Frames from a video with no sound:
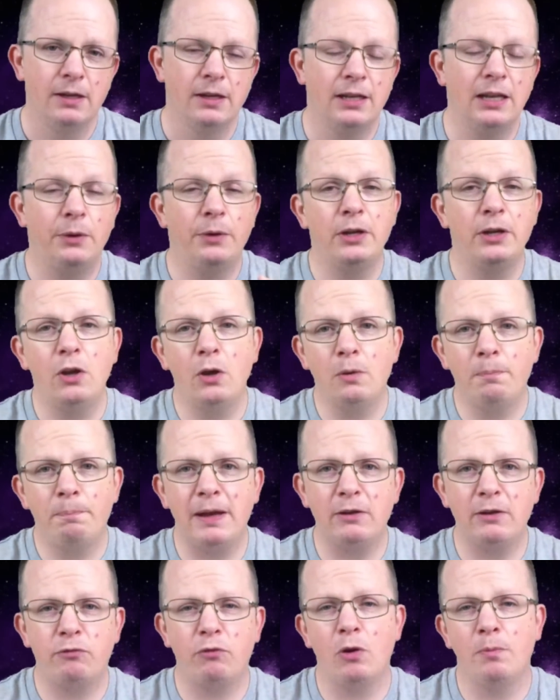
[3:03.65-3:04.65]
Now, I know
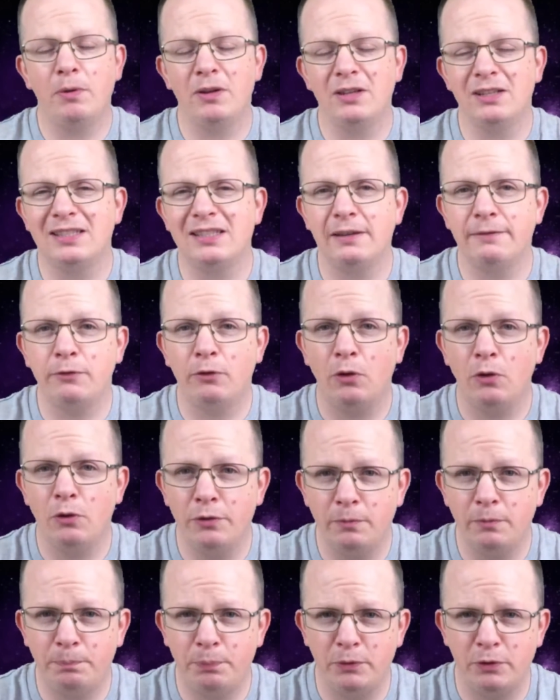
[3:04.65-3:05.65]
Bad Robot and several
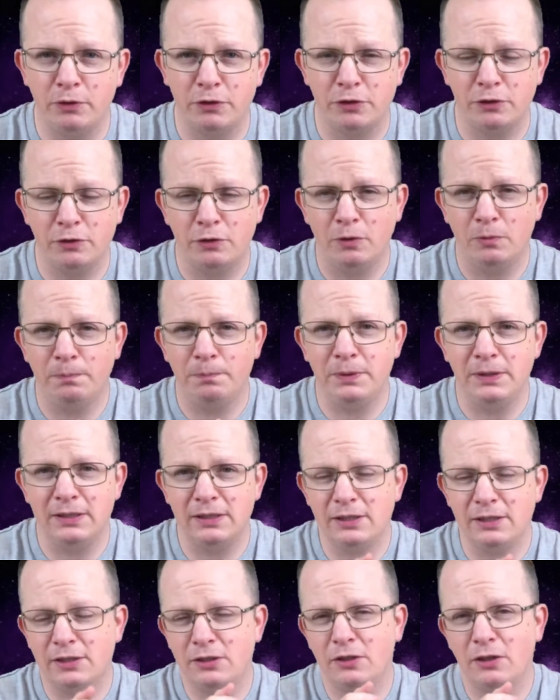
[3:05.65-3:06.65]
other production companies,
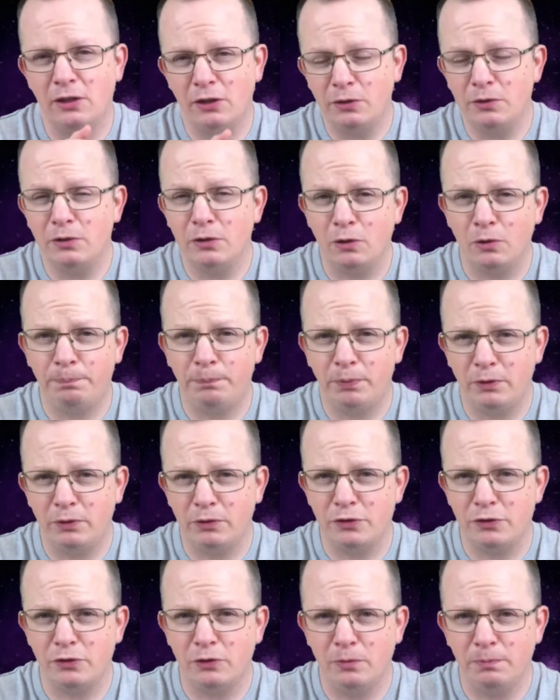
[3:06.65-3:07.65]
including the
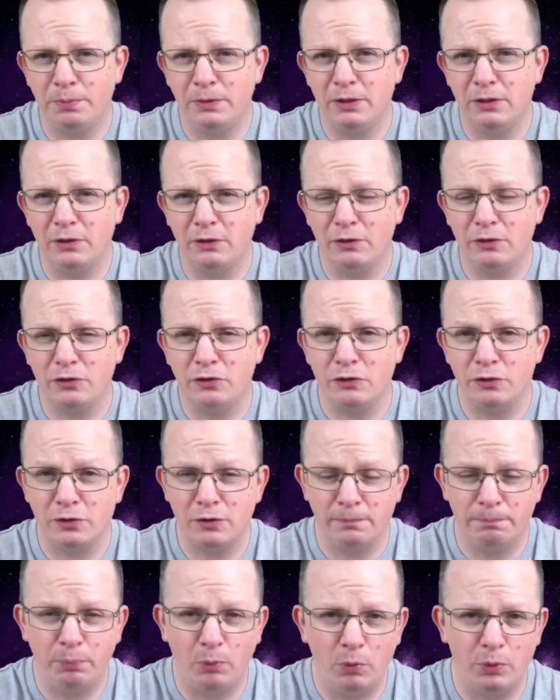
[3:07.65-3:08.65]
production company that does The
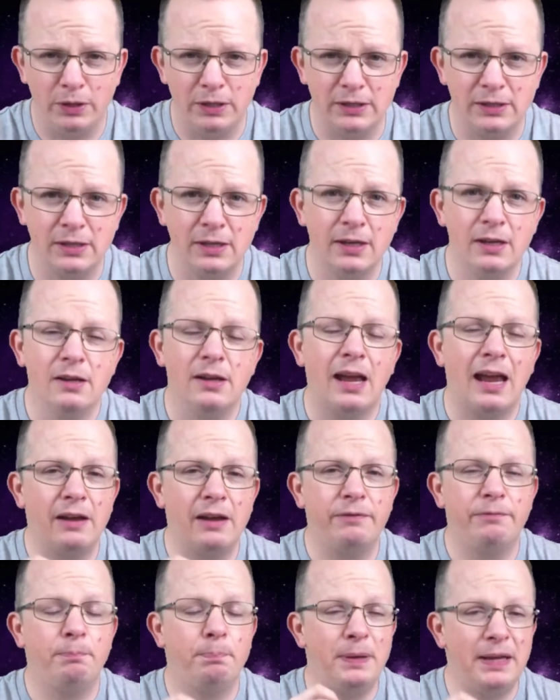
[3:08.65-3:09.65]
Boys,
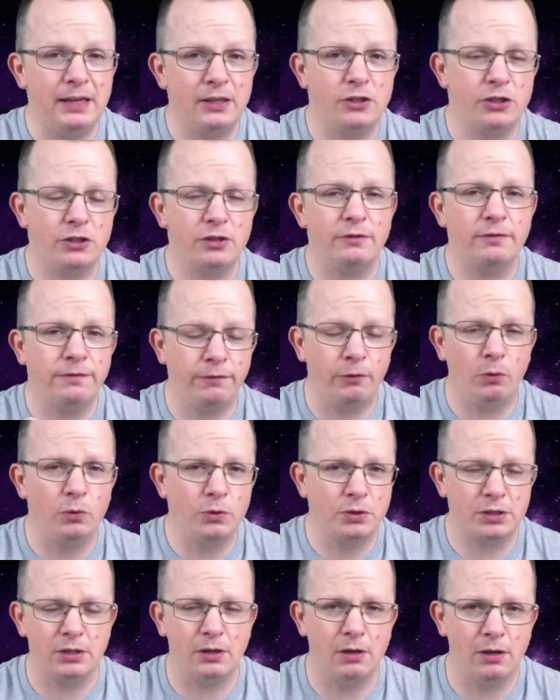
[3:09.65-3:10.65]
have pitched for
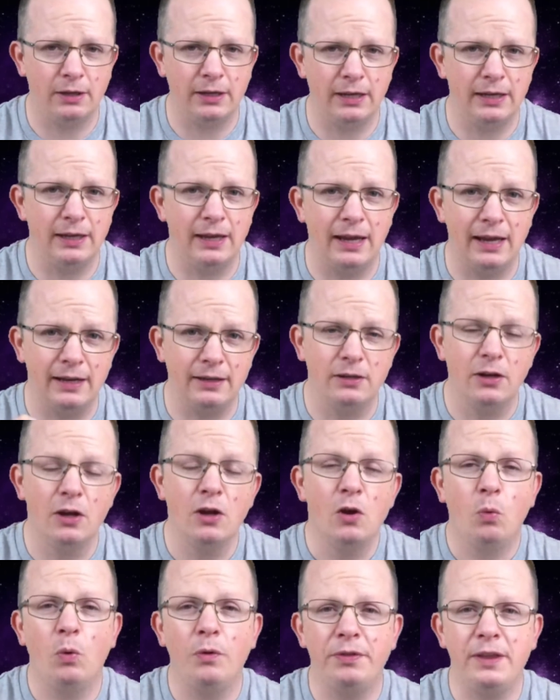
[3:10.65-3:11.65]
Stargate and
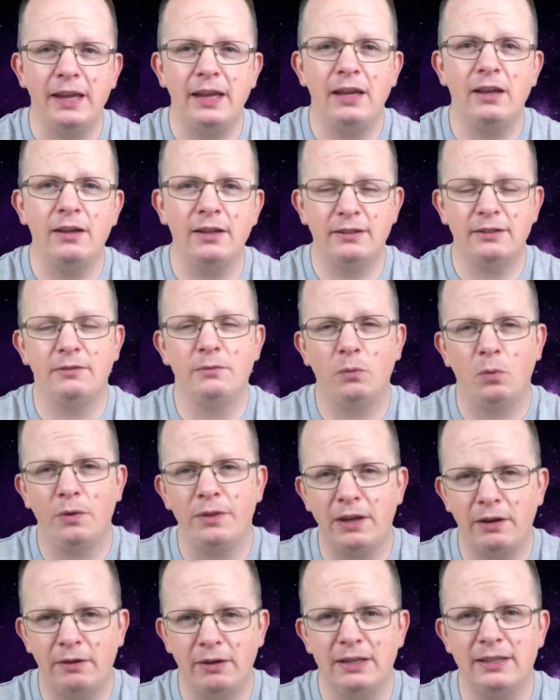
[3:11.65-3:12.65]
what
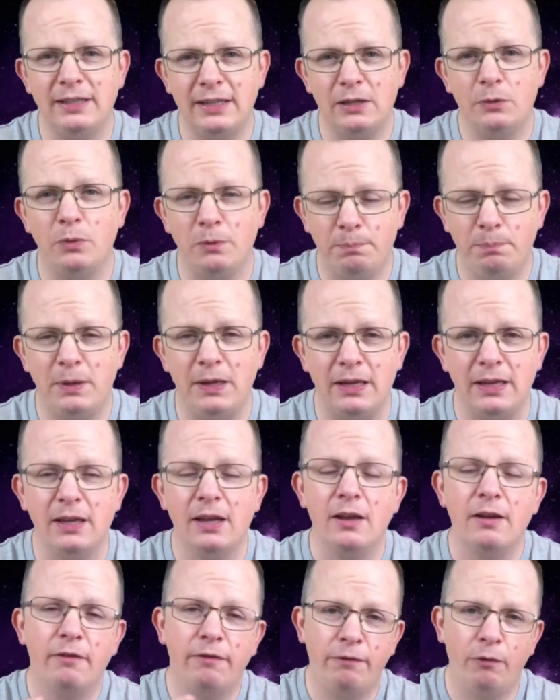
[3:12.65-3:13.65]
their idea would be
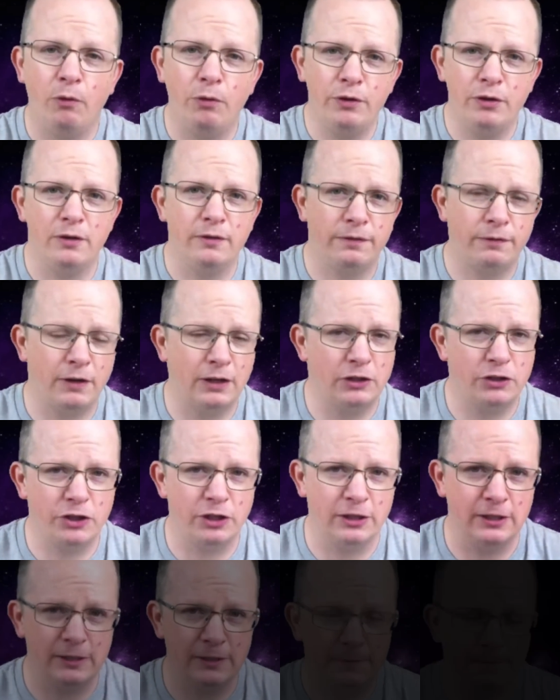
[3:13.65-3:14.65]
for the new
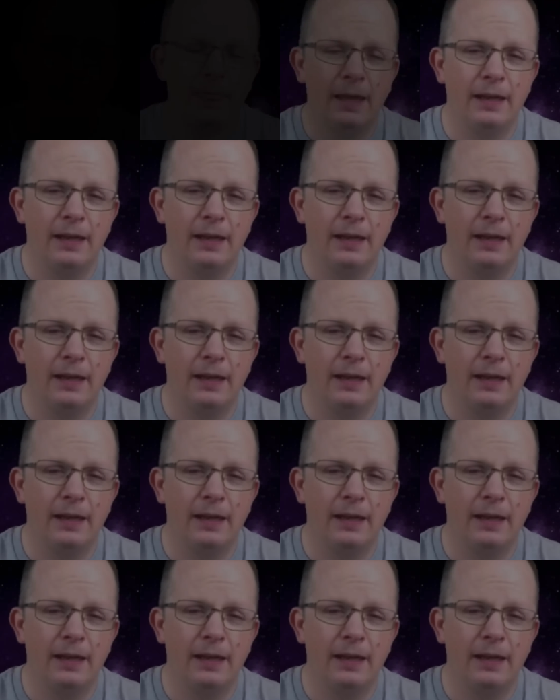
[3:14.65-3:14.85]
franchise.